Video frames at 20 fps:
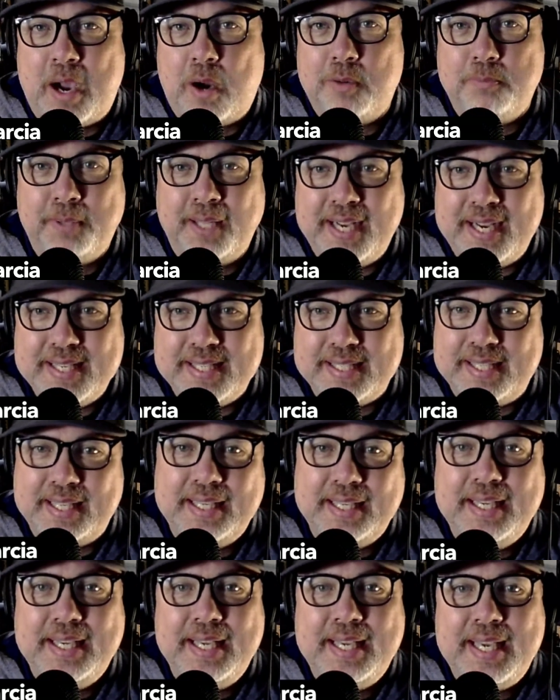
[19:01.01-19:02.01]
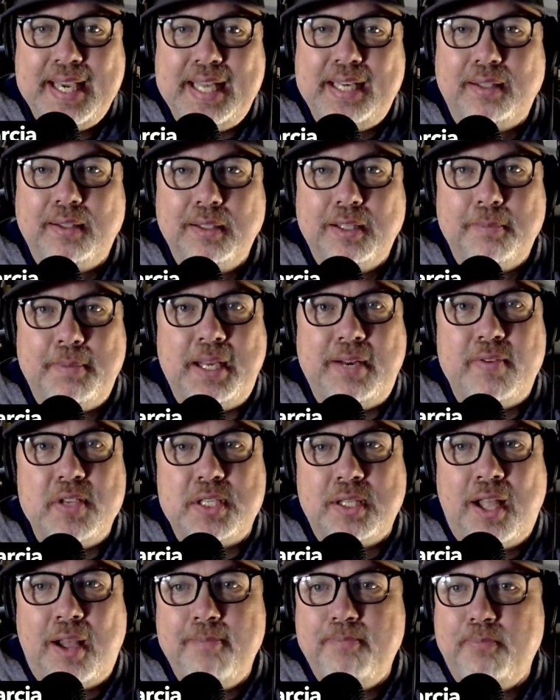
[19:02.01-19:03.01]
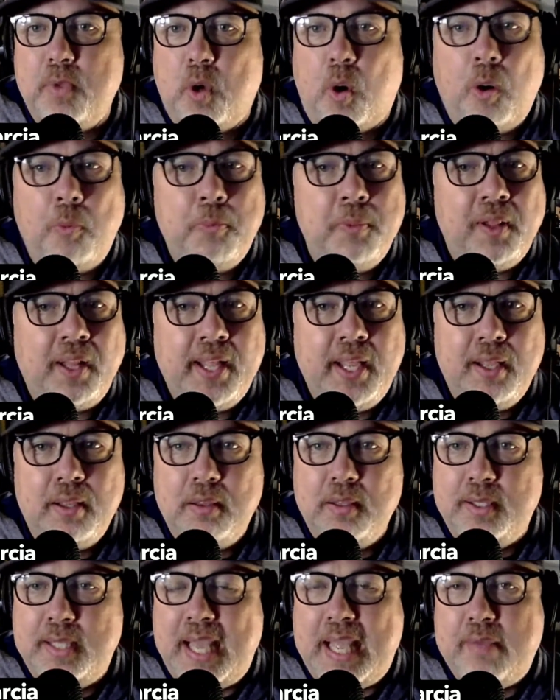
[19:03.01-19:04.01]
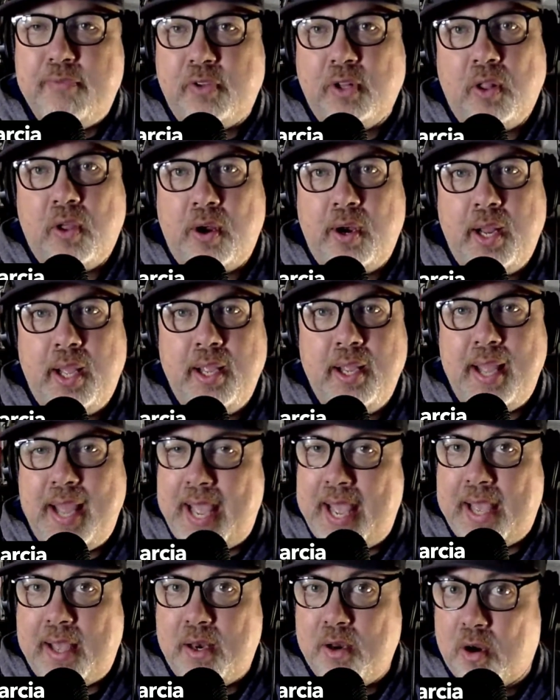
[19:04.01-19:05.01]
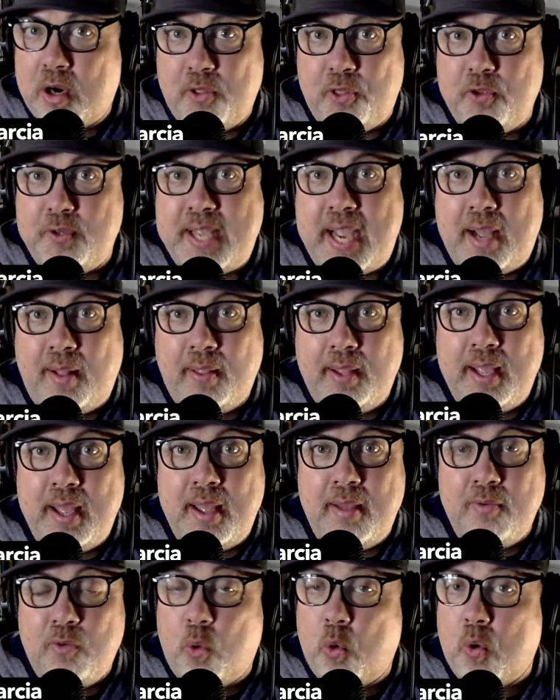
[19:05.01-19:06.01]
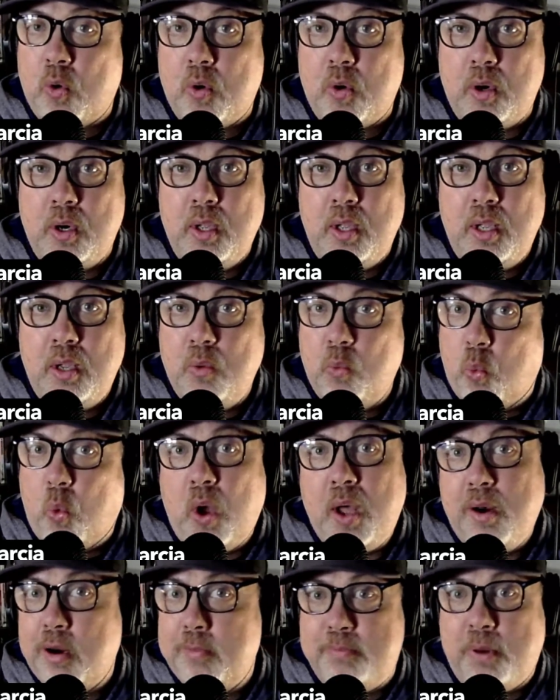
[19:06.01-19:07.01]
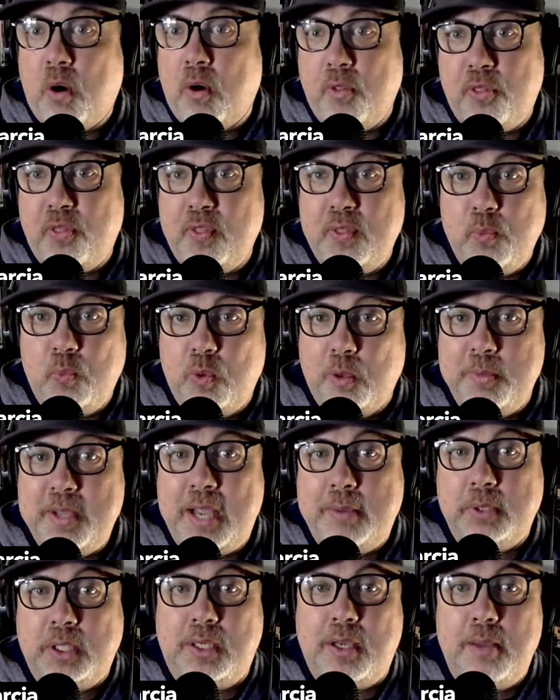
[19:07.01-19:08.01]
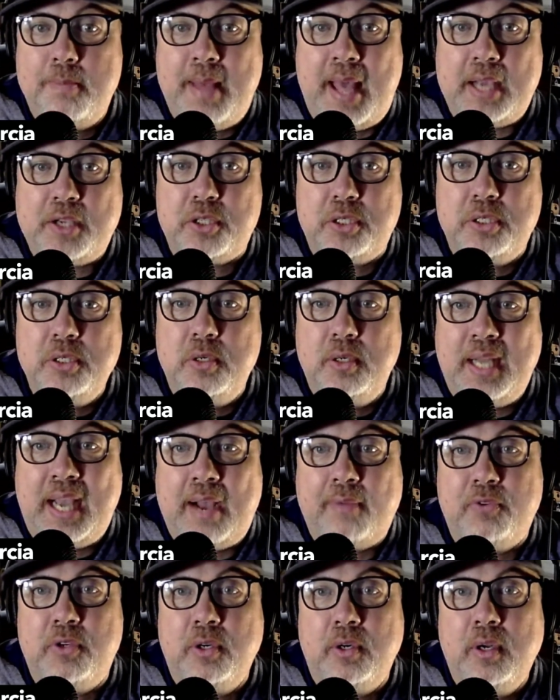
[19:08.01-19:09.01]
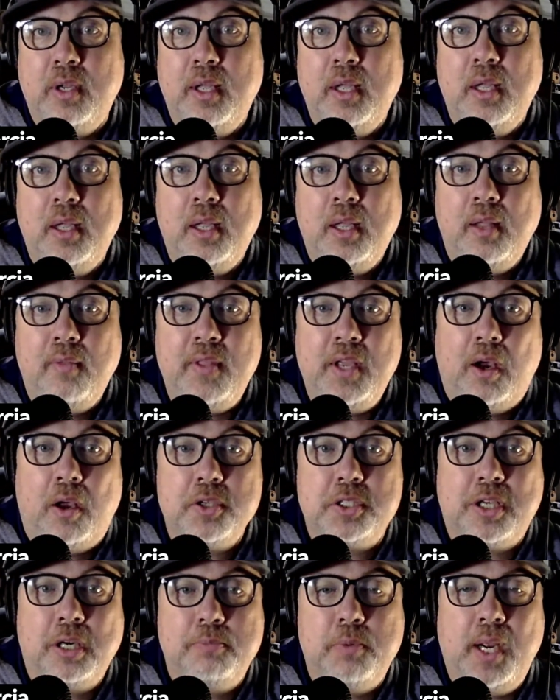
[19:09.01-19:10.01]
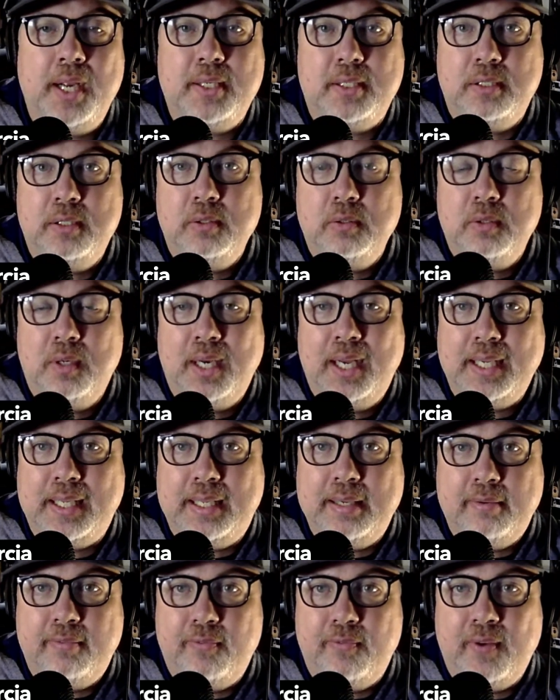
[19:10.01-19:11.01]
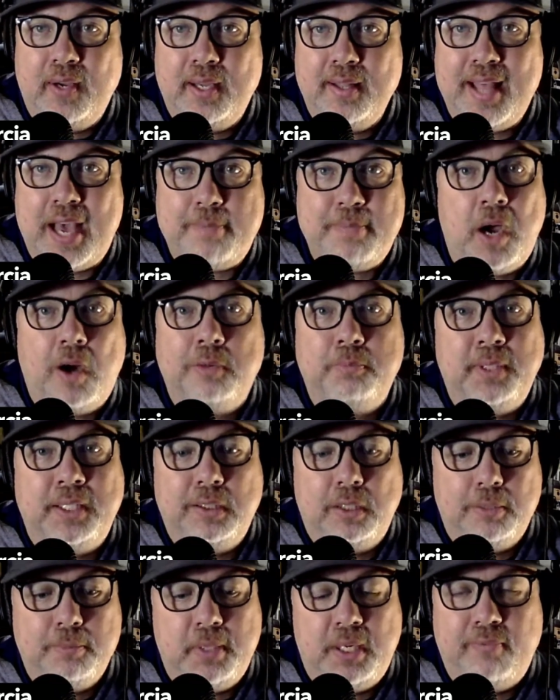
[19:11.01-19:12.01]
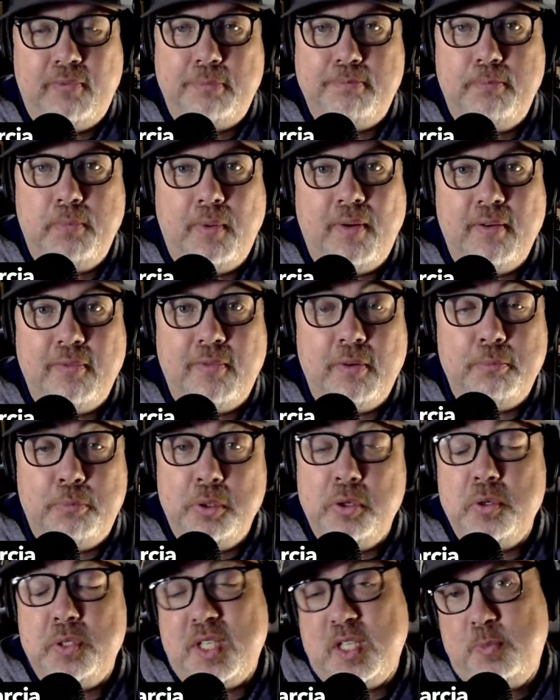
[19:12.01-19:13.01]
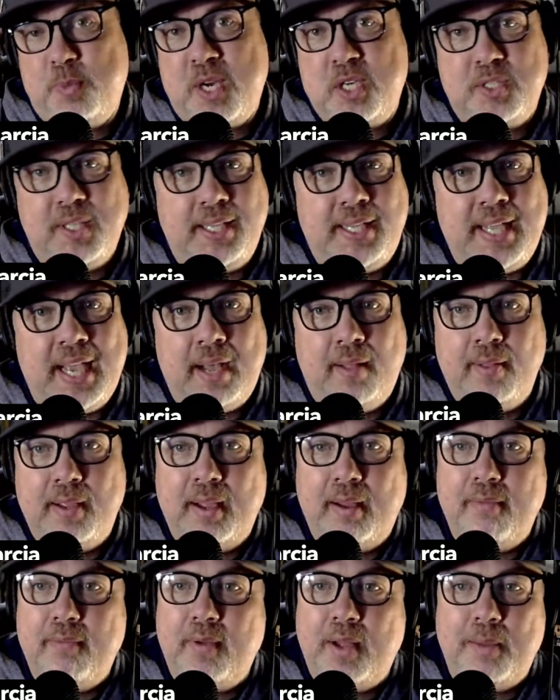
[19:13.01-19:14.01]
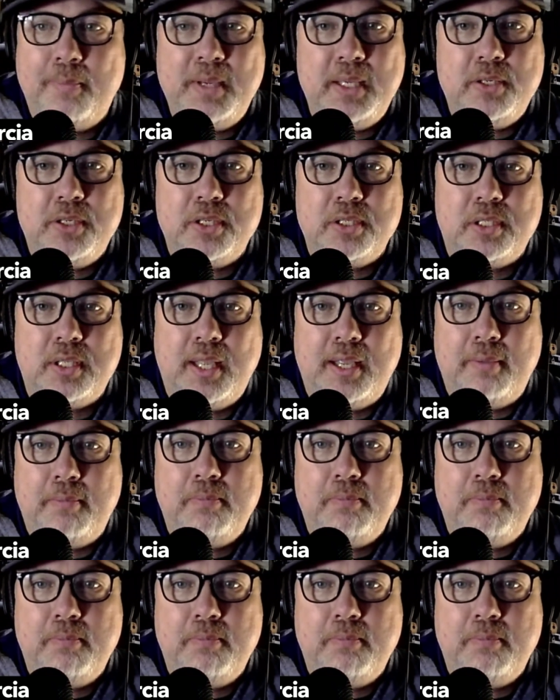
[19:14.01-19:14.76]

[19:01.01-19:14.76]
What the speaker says: power play is in a little bit of a slump. Hopefully Gabe Vilardi and Arthur Kaliev or one or both will be able to come back soon after the All-Star break to give that power play a little bit of a boost, especially Kaliev. I mean, just